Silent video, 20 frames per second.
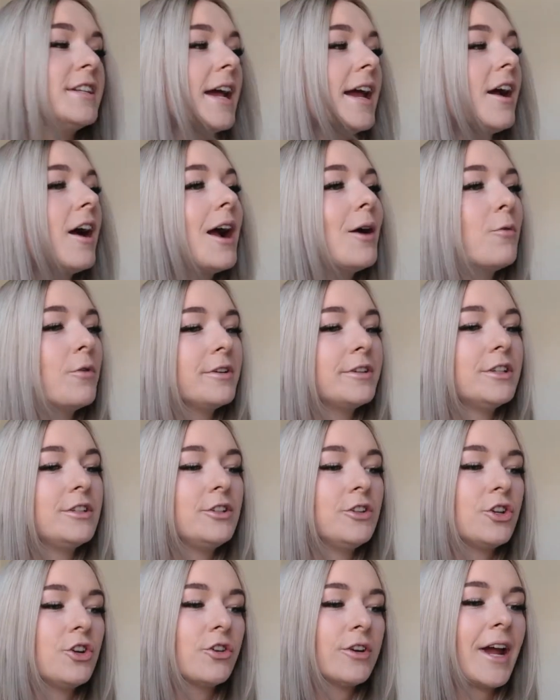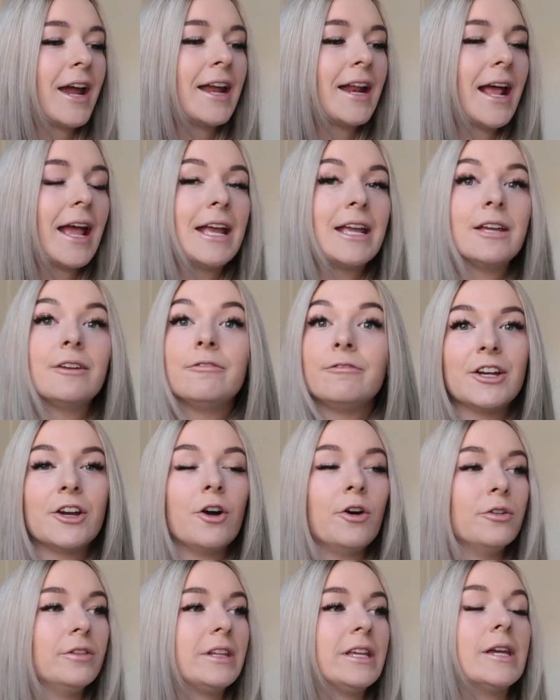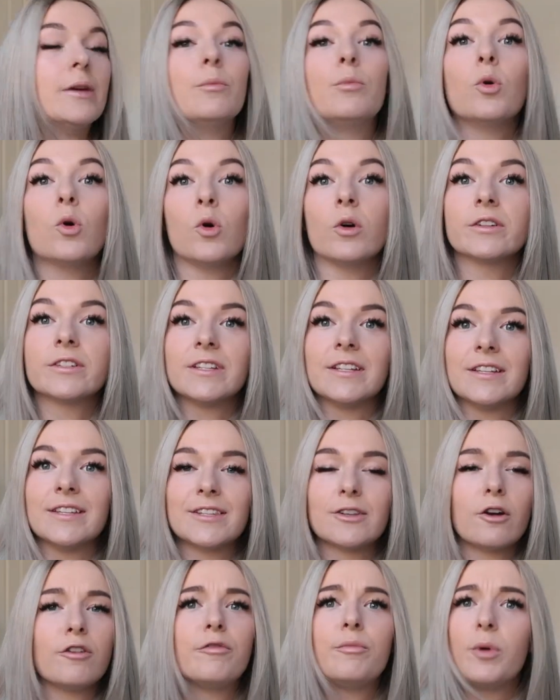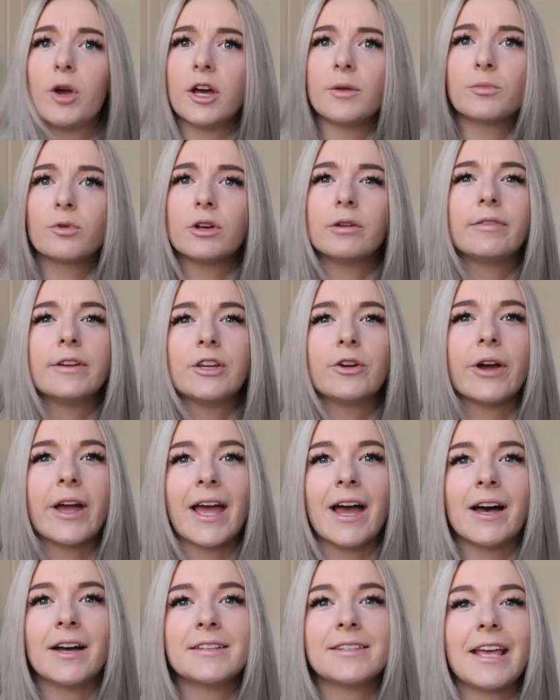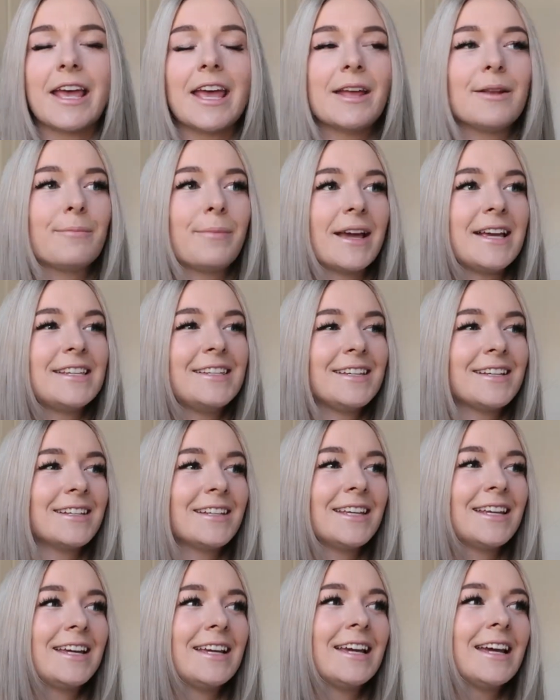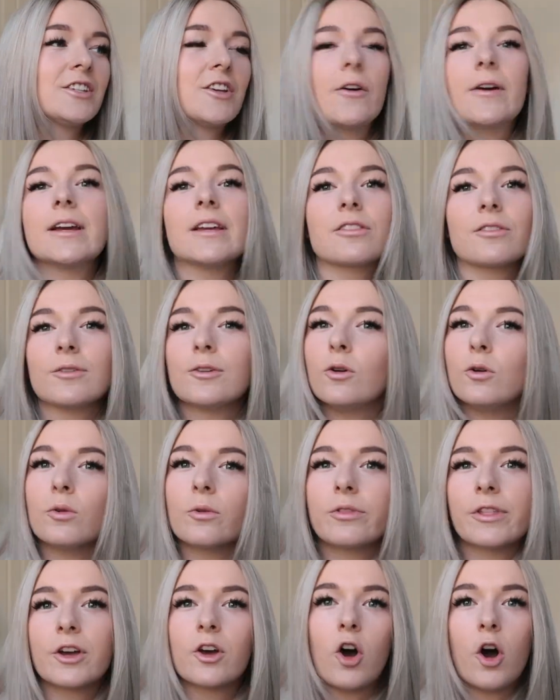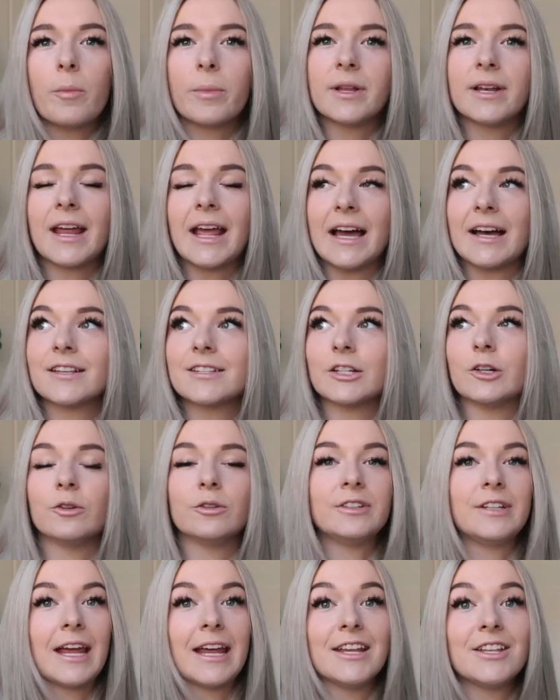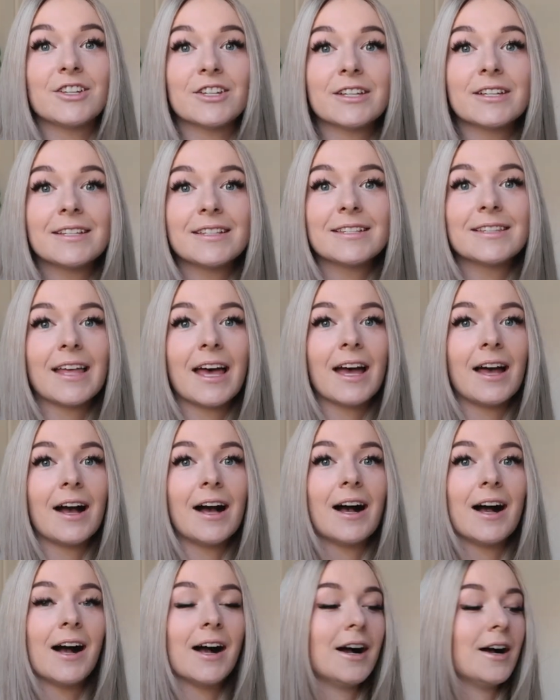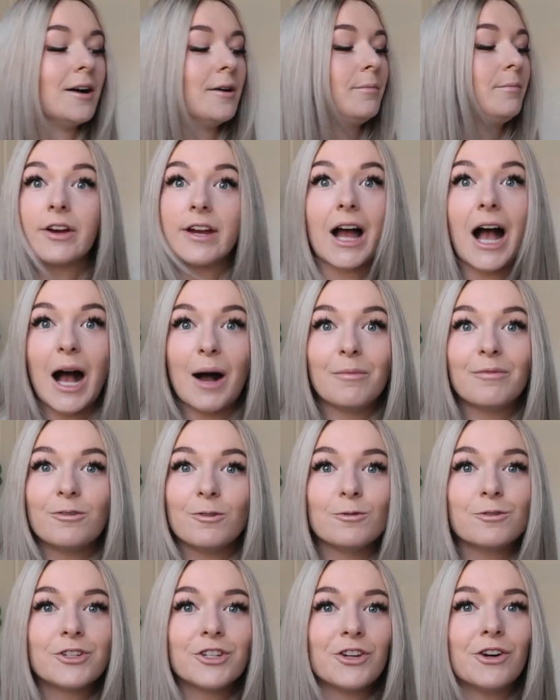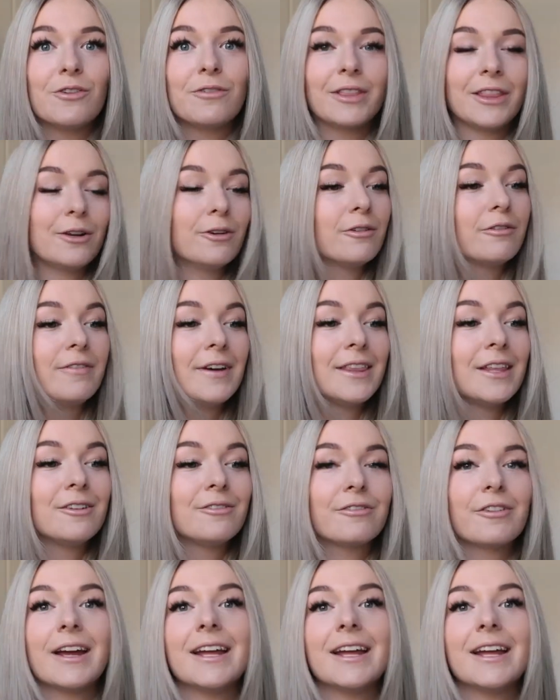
today I wanted to create a video on the importance of bird proofing your house and basically just going through all the common household dangers that are very harmful to your little feathered